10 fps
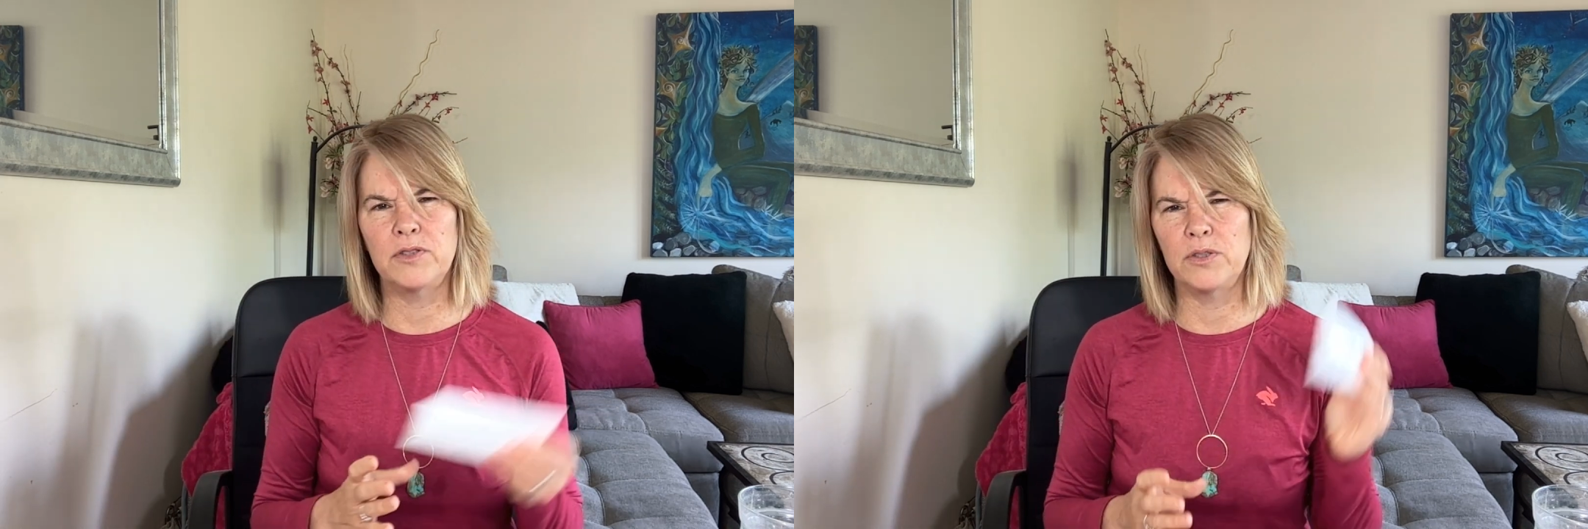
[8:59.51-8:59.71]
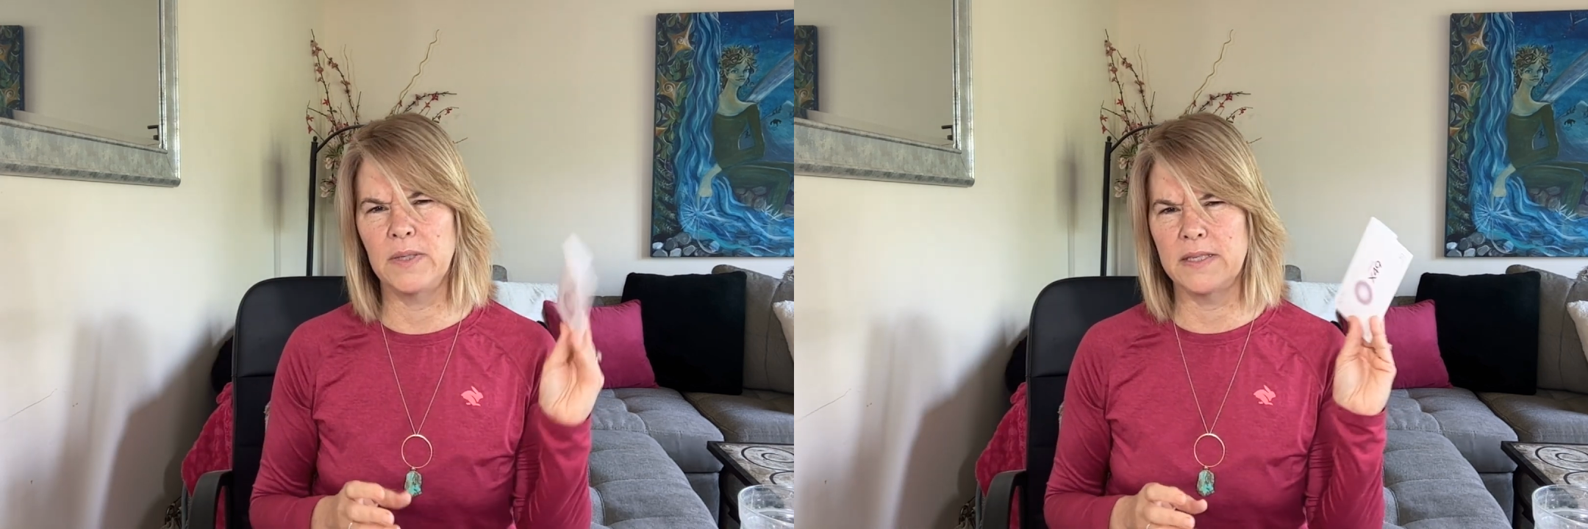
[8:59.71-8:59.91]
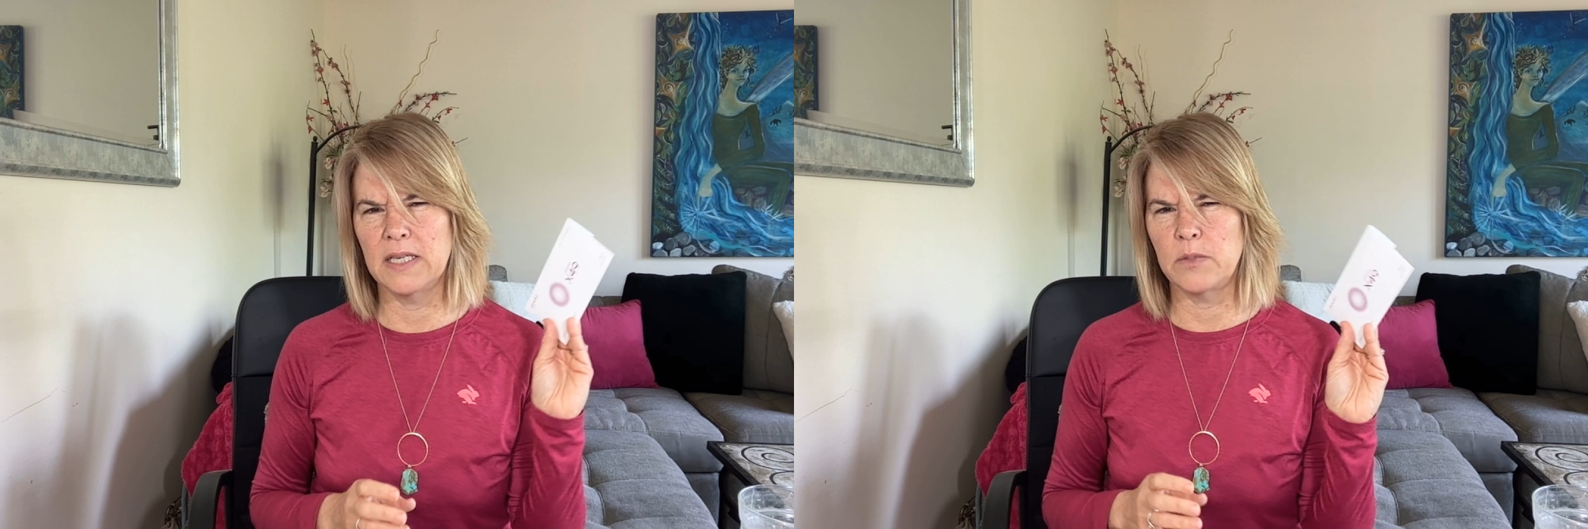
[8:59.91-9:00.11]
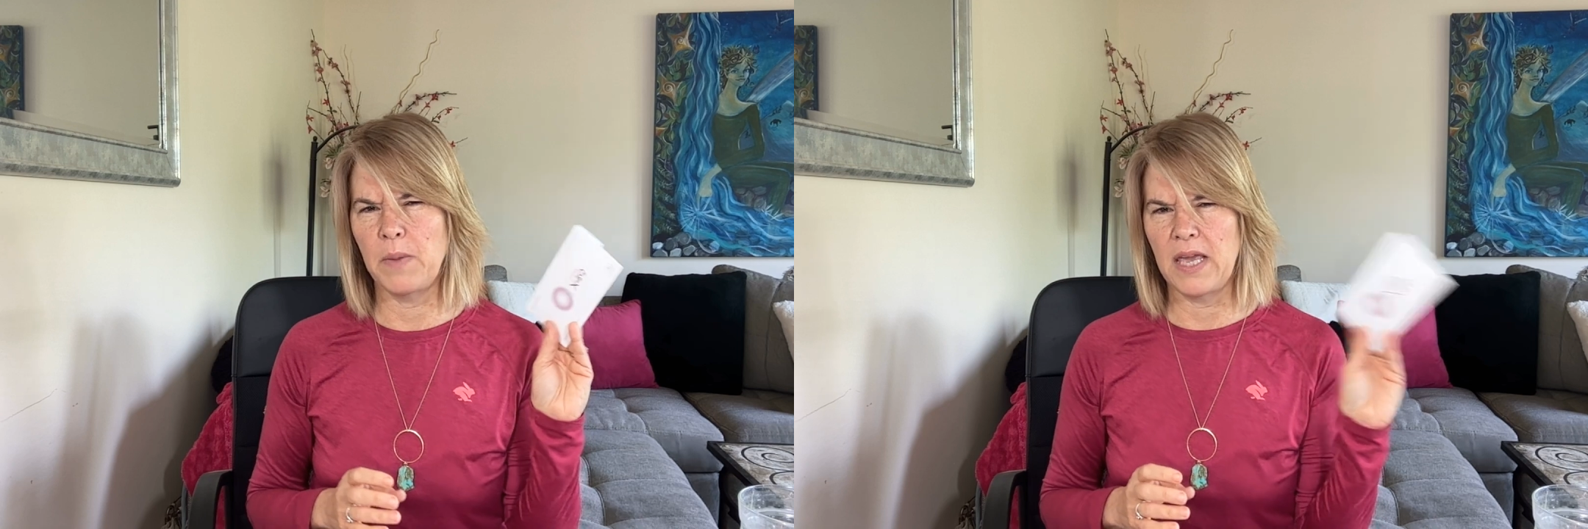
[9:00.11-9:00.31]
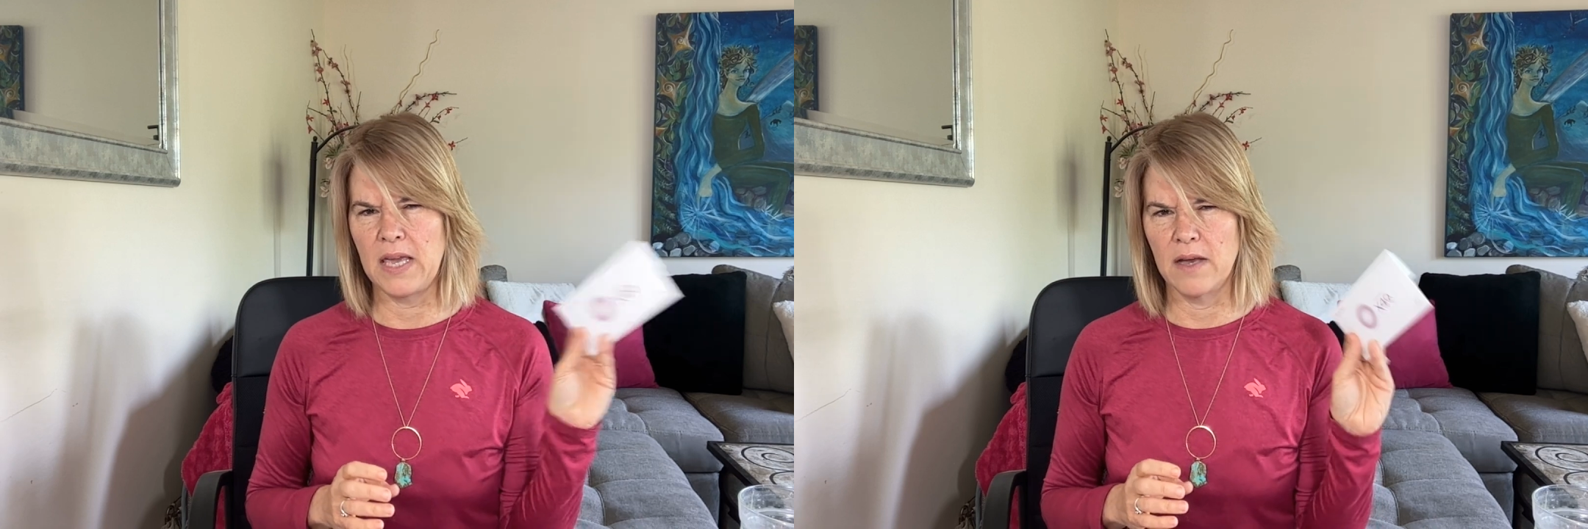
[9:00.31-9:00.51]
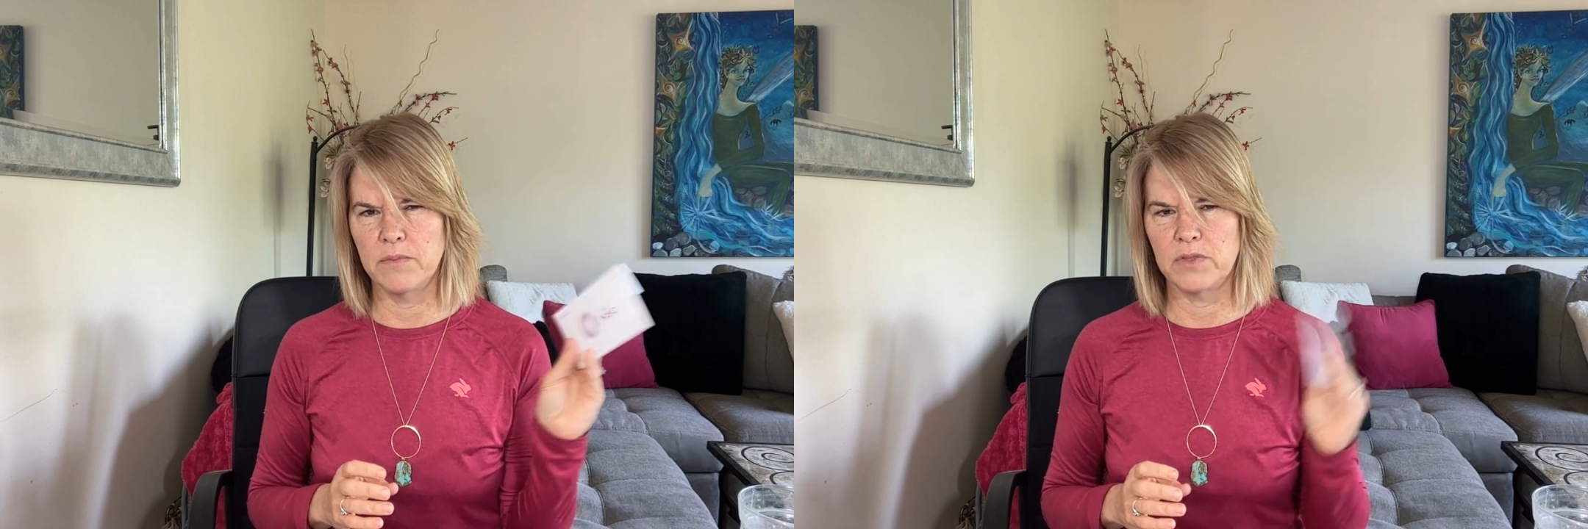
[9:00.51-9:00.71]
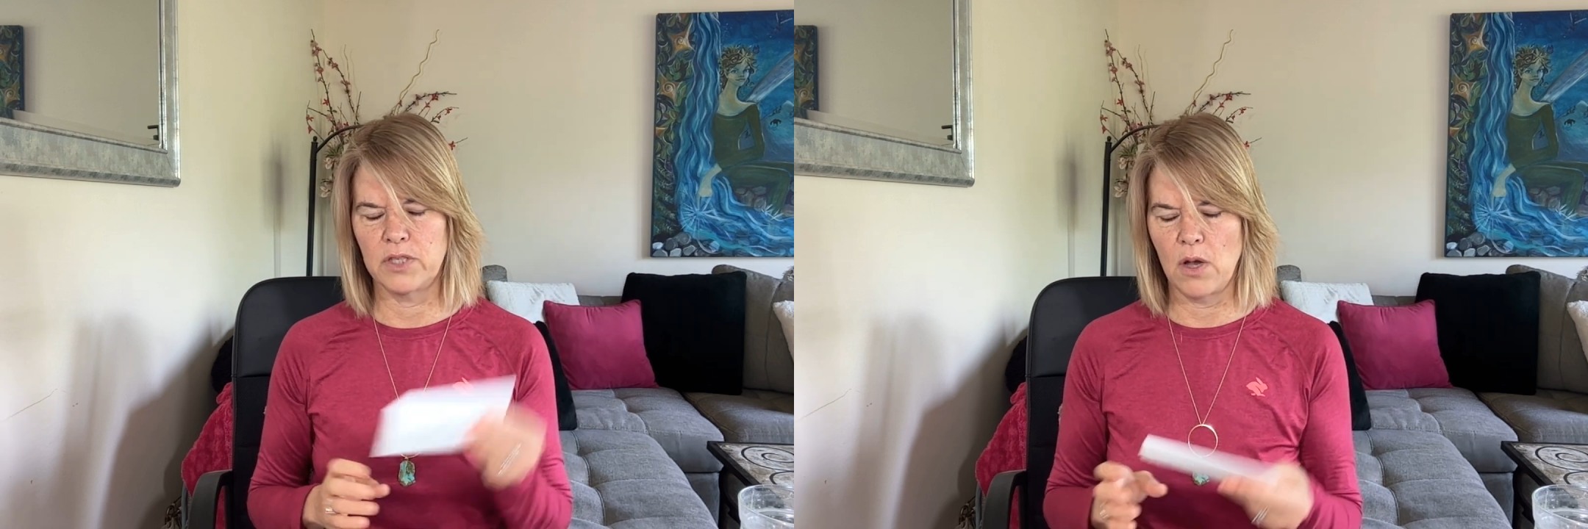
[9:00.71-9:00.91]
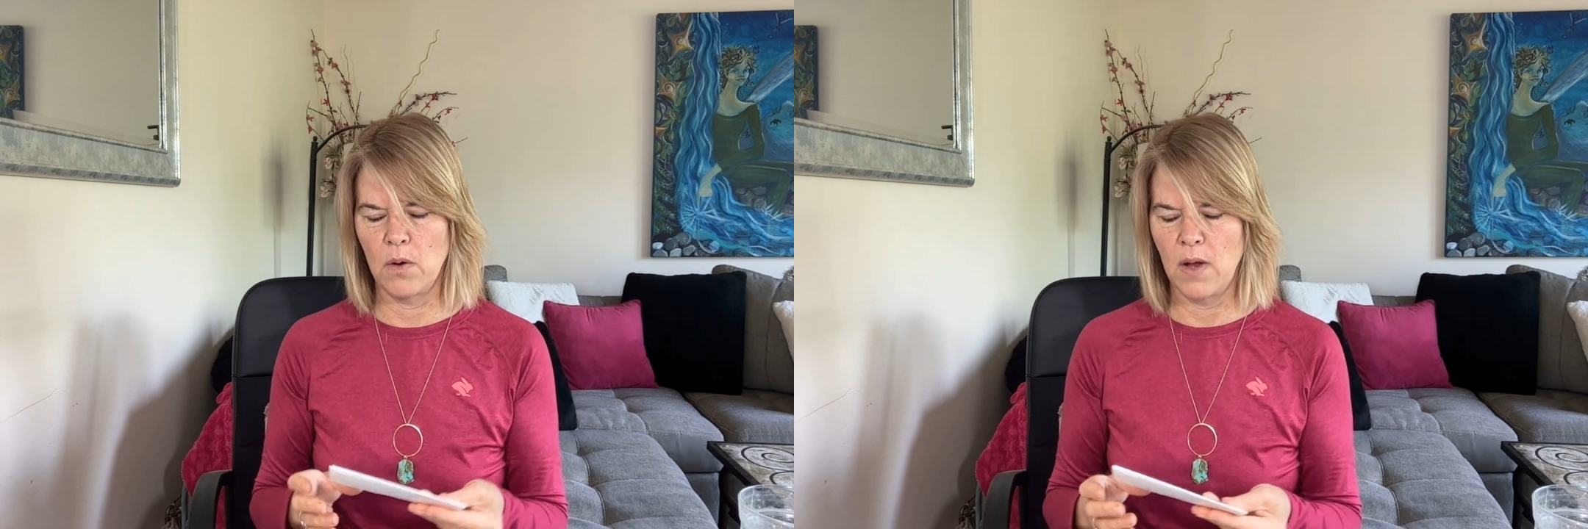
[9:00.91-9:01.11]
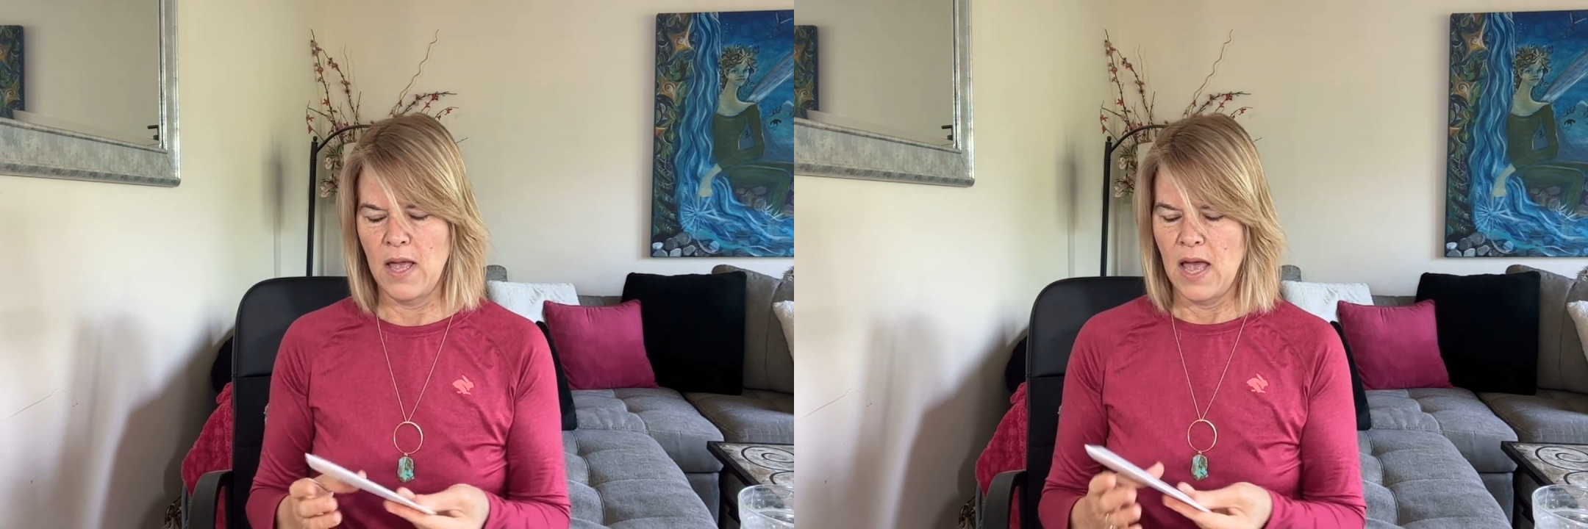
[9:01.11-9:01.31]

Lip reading: doing this PM. So